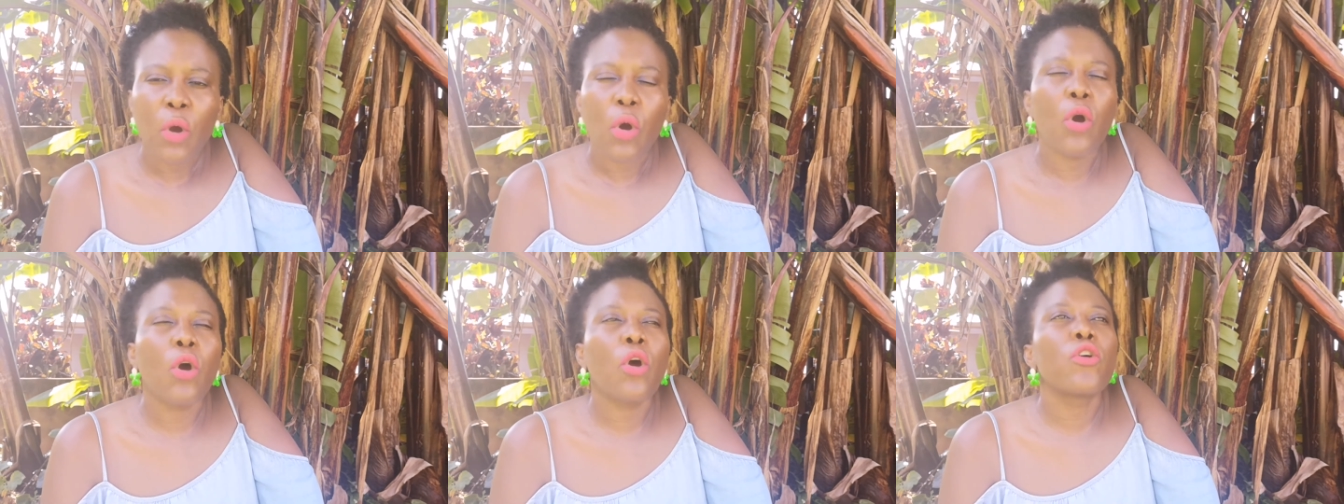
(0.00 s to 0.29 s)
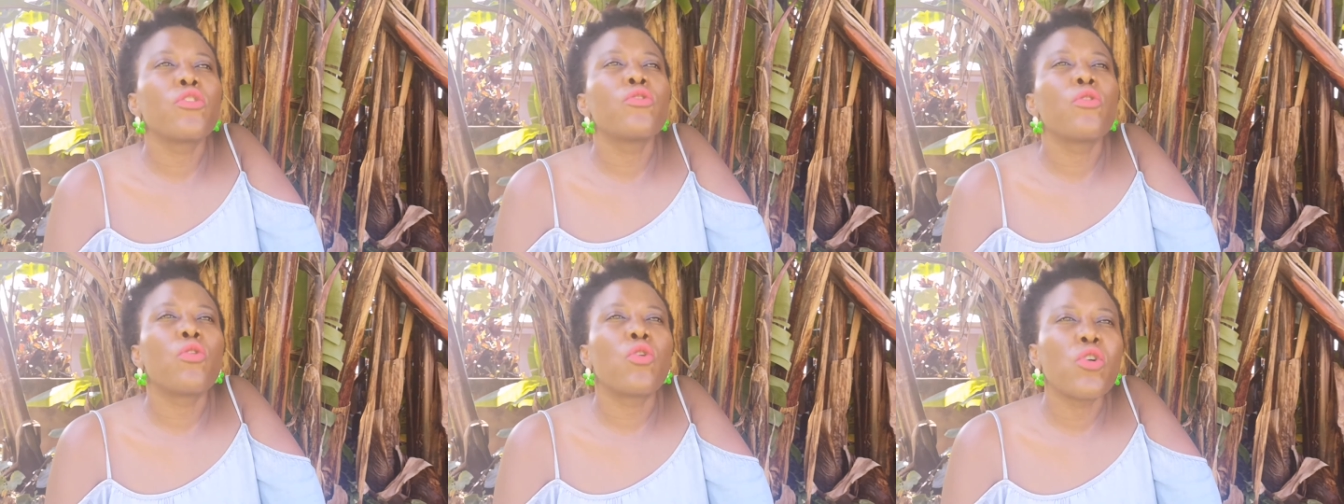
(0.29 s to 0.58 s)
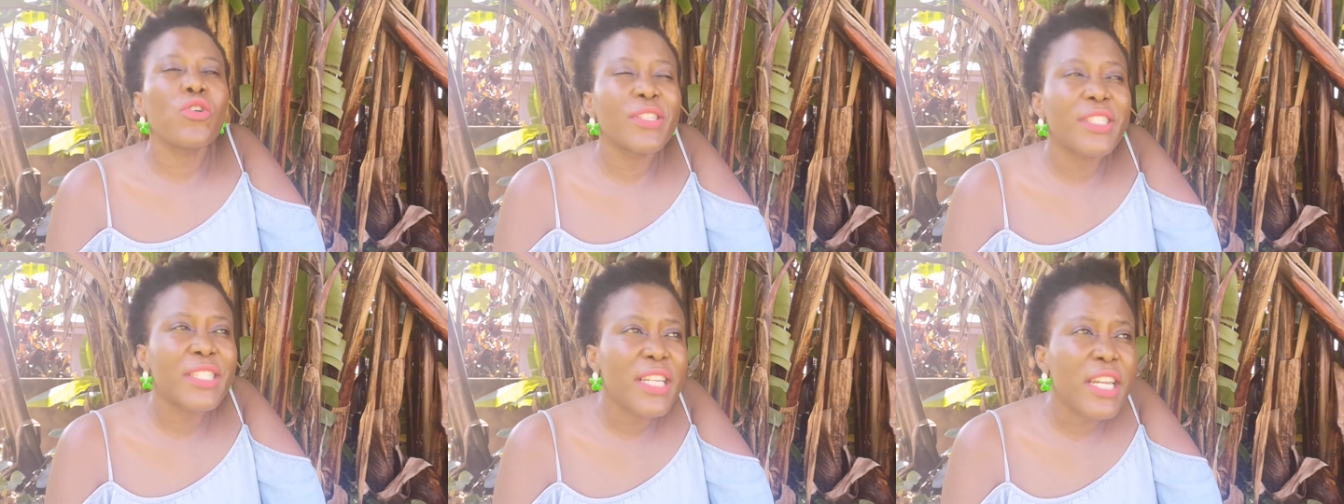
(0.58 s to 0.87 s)
Or you
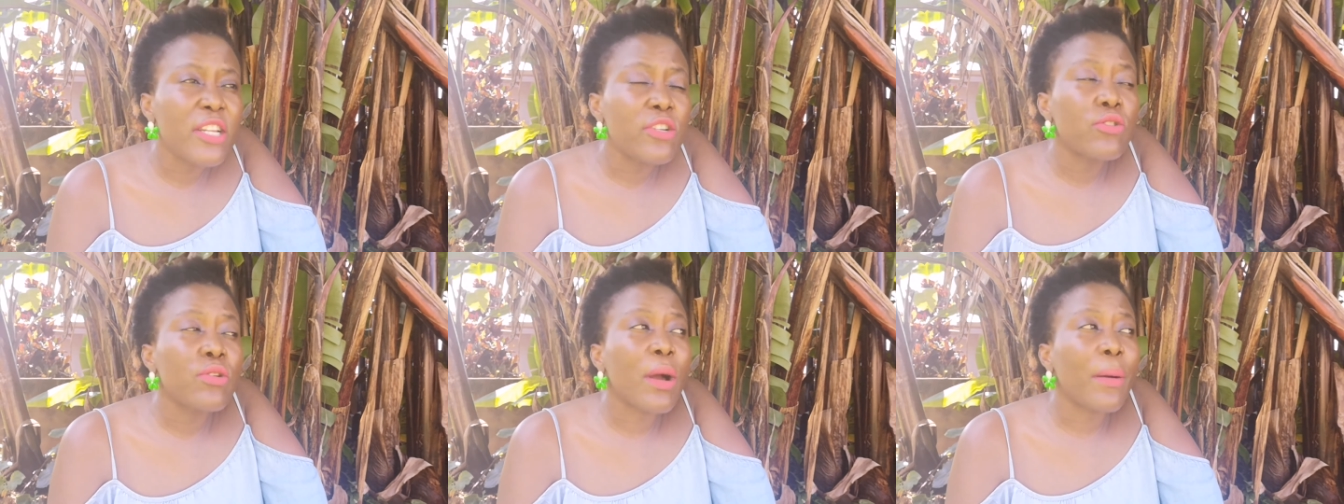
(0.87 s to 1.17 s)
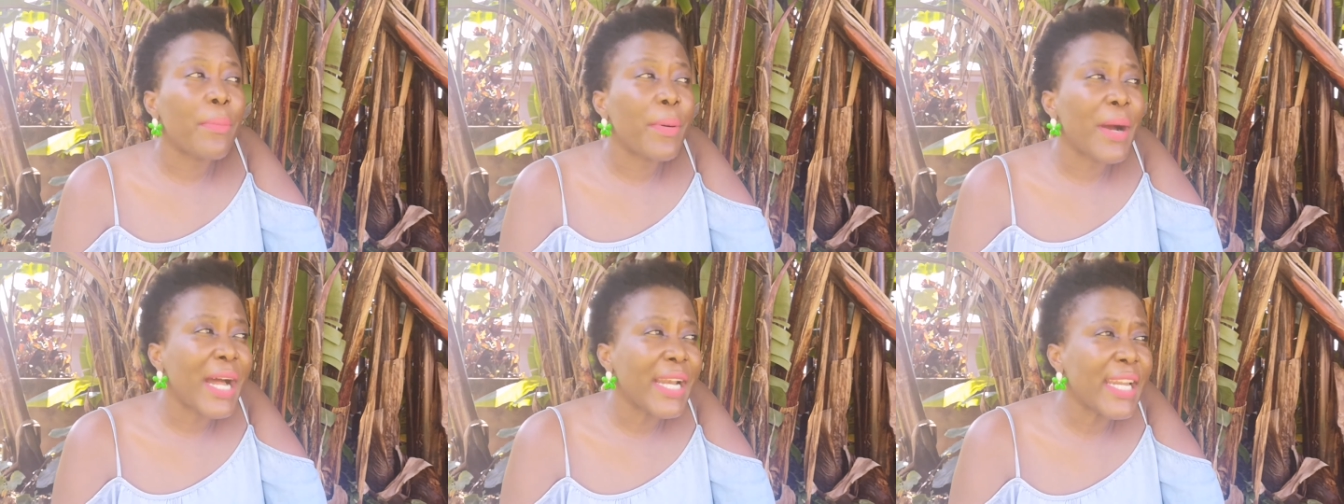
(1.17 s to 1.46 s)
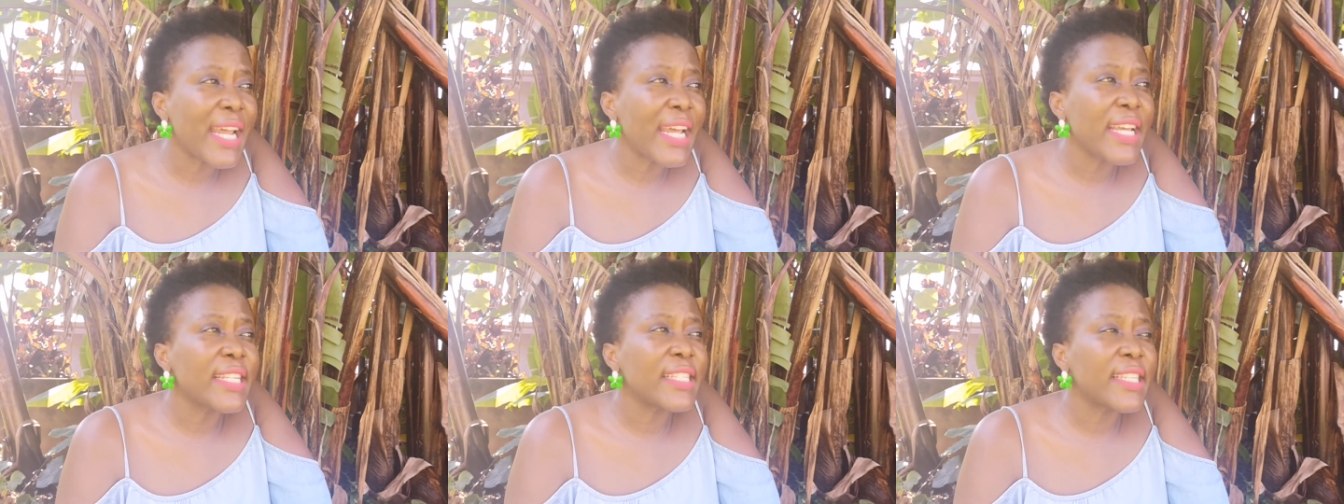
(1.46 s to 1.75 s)
go straight to your
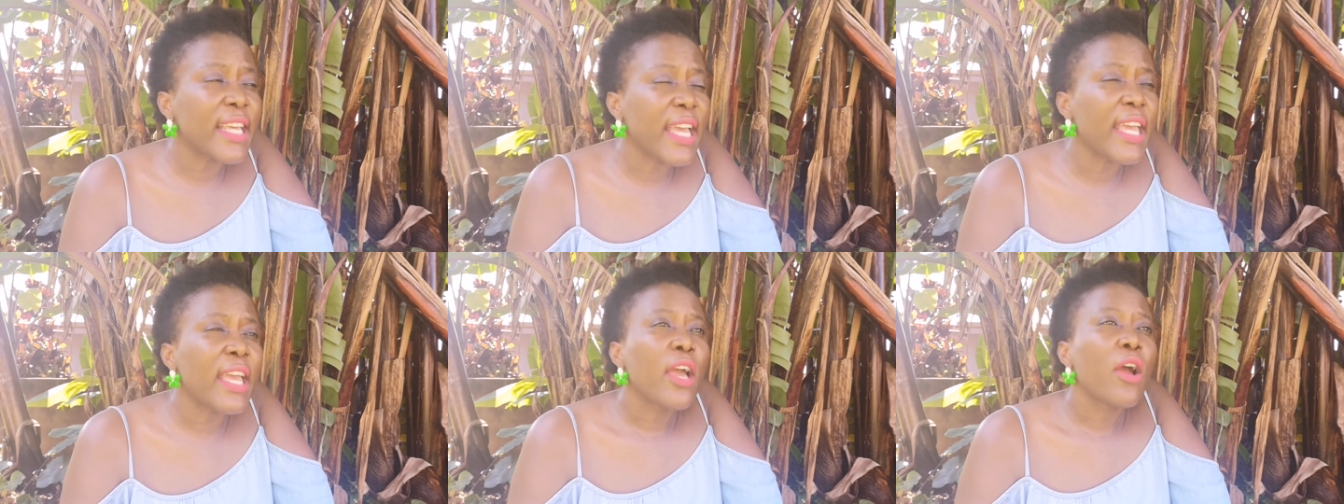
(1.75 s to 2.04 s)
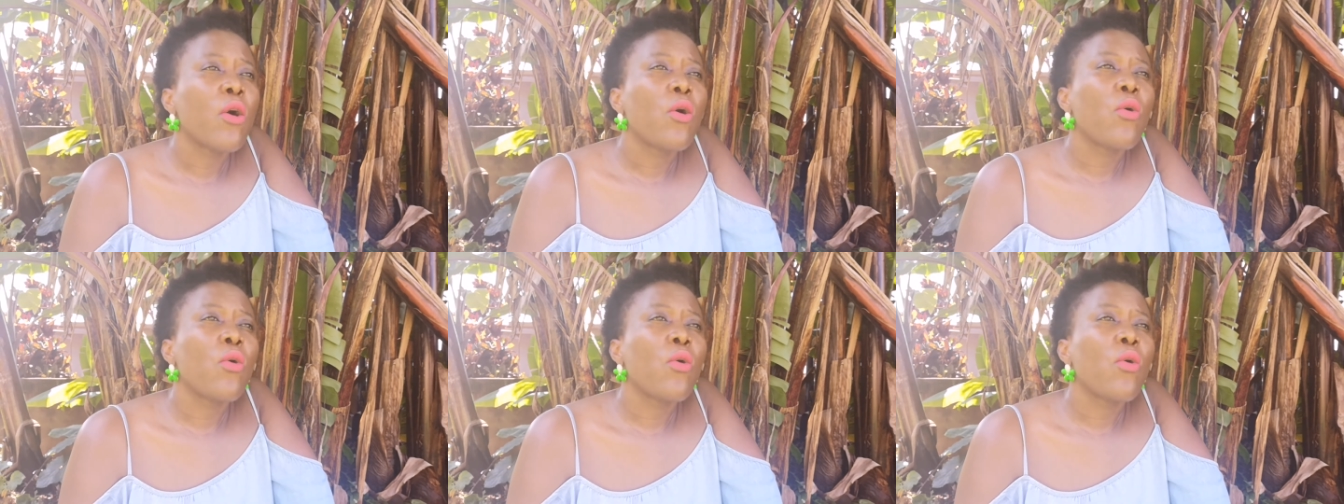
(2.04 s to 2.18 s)
partner and say,